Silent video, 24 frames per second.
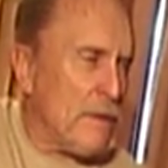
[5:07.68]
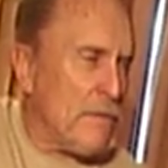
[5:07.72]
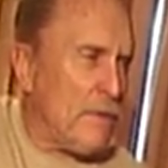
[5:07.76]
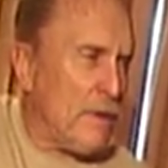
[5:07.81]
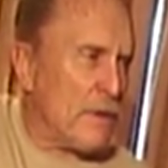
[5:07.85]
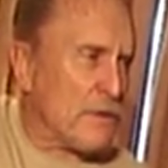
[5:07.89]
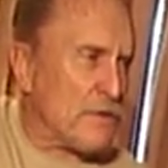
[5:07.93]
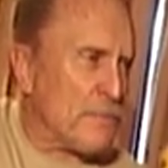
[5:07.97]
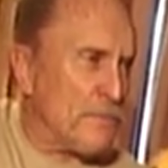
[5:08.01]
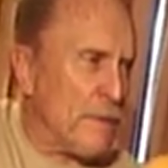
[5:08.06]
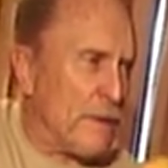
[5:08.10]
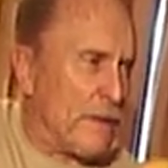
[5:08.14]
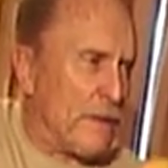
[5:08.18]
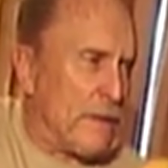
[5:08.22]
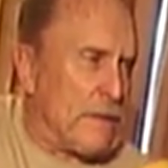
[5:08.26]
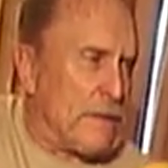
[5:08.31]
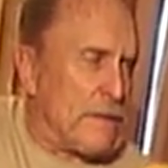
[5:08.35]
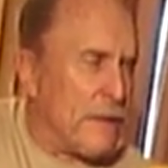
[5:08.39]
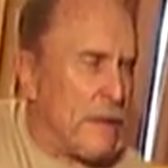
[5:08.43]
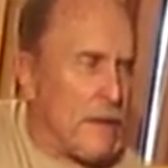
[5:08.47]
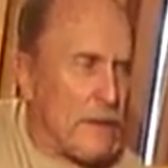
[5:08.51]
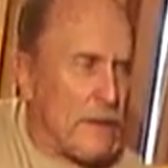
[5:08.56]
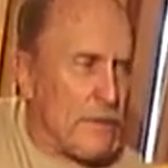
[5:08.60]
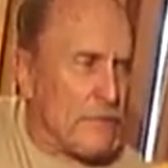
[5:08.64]
Well, it's many
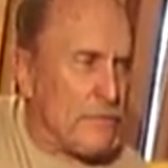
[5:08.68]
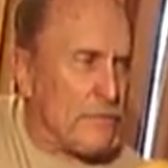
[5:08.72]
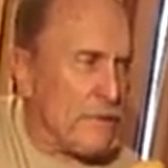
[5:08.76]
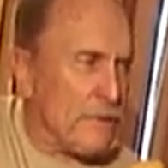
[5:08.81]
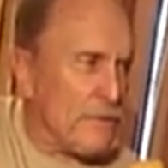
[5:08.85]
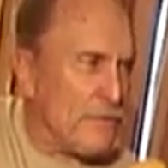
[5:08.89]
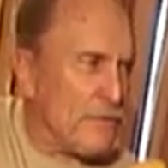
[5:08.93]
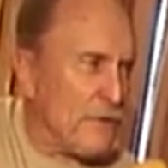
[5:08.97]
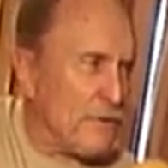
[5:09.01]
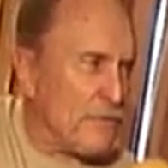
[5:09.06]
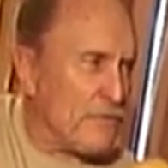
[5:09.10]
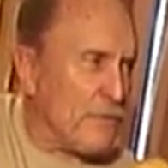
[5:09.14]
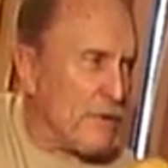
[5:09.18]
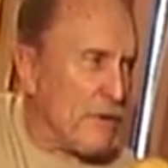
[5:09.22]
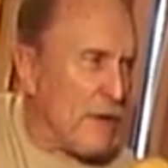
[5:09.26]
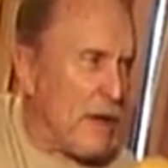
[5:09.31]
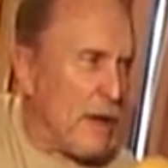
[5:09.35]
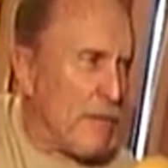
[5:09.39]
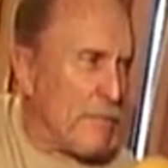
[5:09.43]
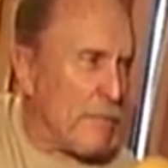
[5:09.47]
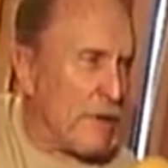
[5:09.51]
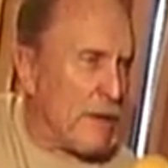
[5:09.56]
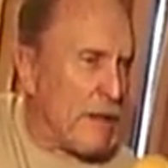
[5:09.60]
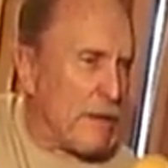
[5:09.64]
things. It's a
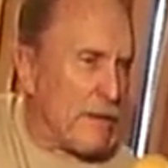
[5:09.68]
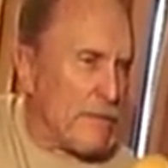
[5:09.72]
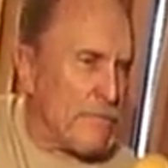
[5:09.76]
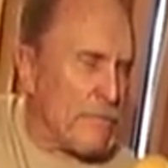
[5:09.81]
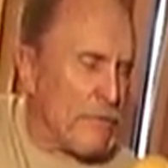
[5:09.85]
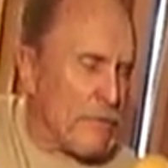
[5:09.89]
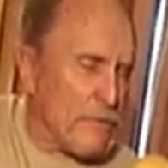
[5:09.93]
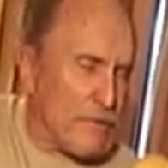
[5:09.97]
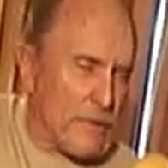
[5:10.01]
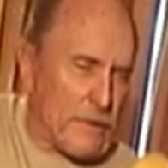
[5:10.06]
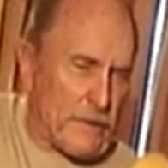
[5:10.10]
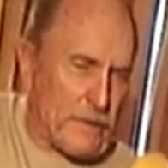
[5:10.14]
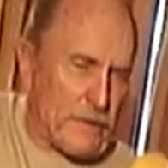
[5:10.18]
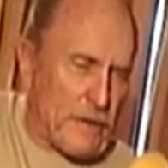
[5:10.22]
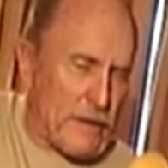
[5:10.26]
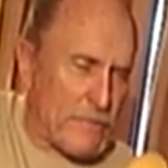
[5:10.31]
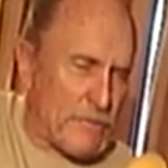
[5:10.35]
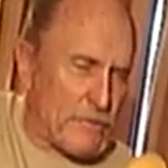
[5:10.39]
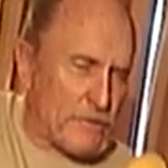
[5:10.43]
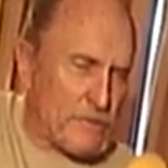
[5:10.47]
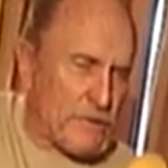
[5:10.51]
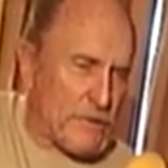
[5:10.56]
comedy. Like Maria Nieves said,